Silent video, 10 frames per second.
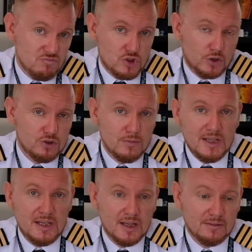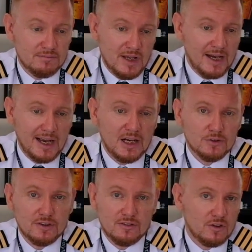talk to me and hang
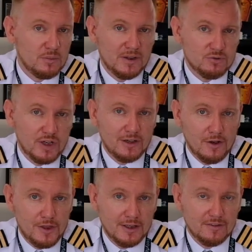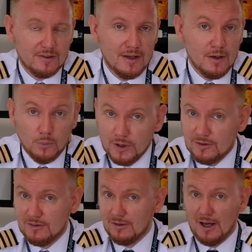out and talk about regular things
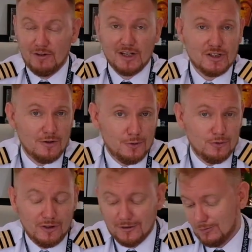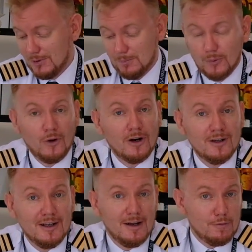with aviation enthusiasts, people who are
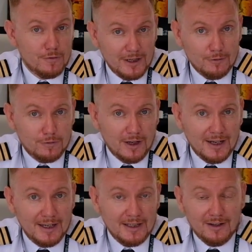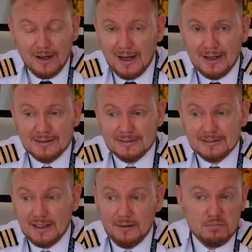afraid of flying
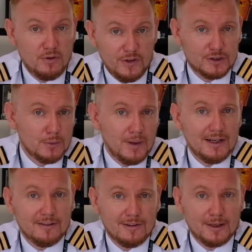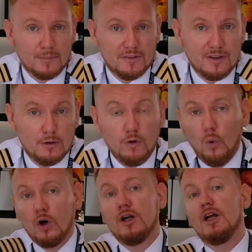and, and professional pilots like myself.
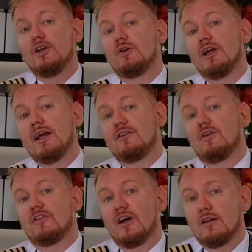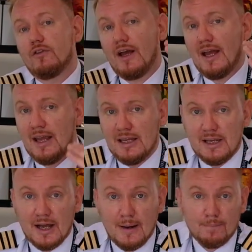Or you can get yourself
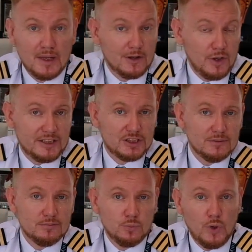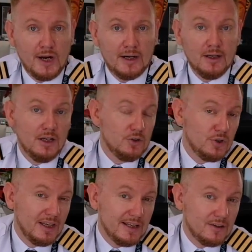a, um, a collection where you
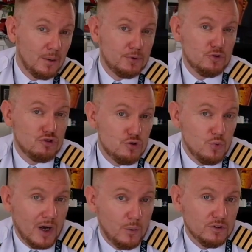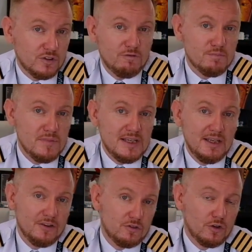can get up to two hours of
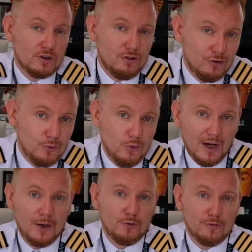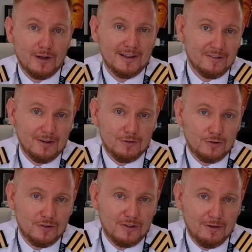me instructing you how to fly the
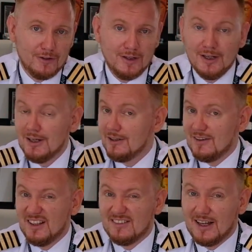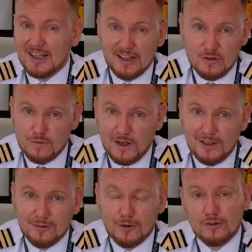737 things like engine
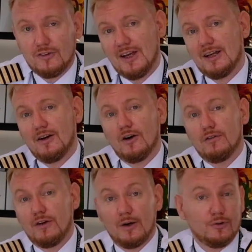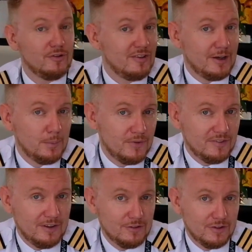failures after takeoff, how to set up the
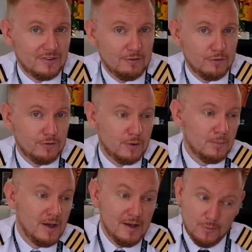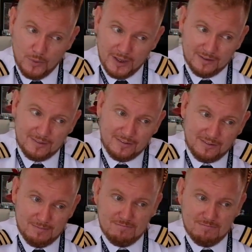737 from when it's